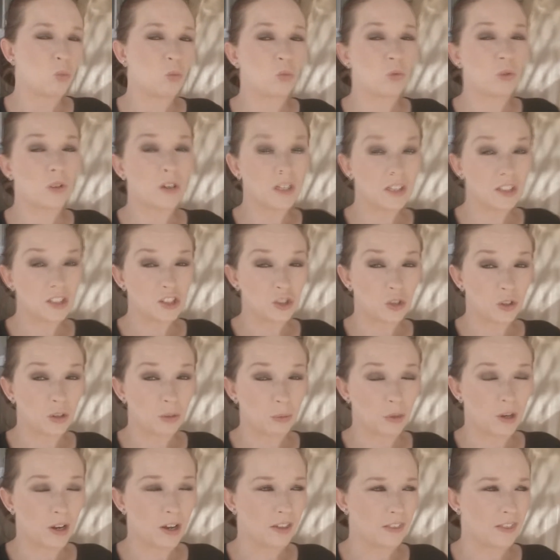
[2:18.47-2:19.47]
Really short
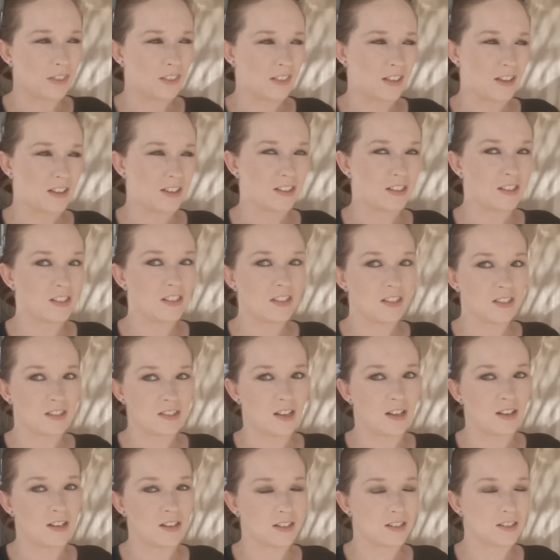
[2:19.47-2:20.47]
of breath. Like, this
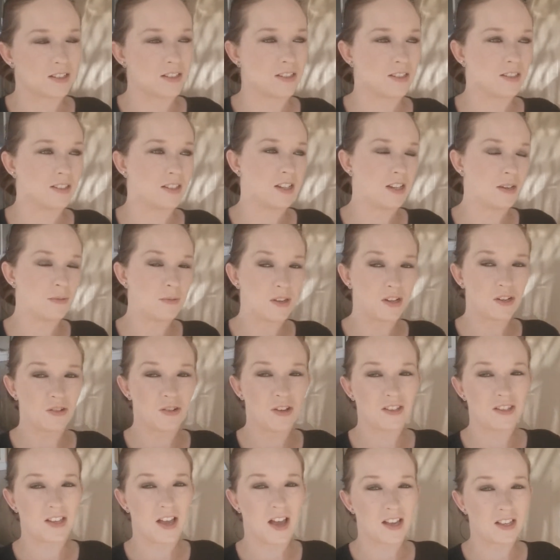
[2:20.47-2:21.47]
sucks. Anybody who
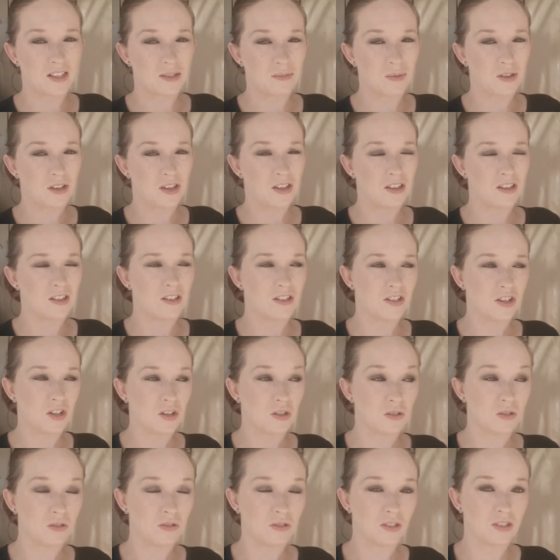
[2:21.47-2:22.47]
has asthma
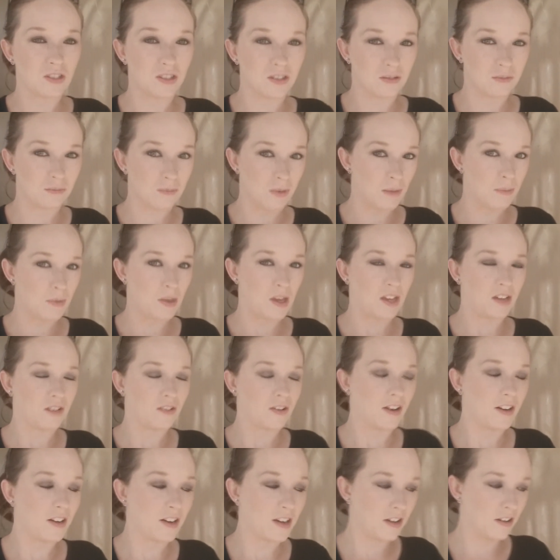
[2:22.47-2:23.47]
knows my pain
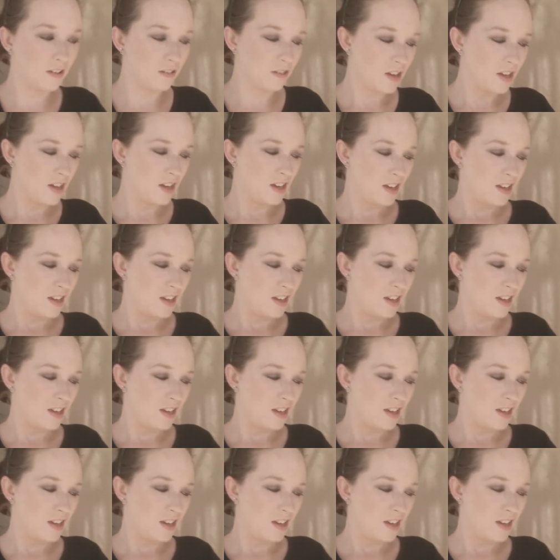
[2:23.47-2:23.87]
right now.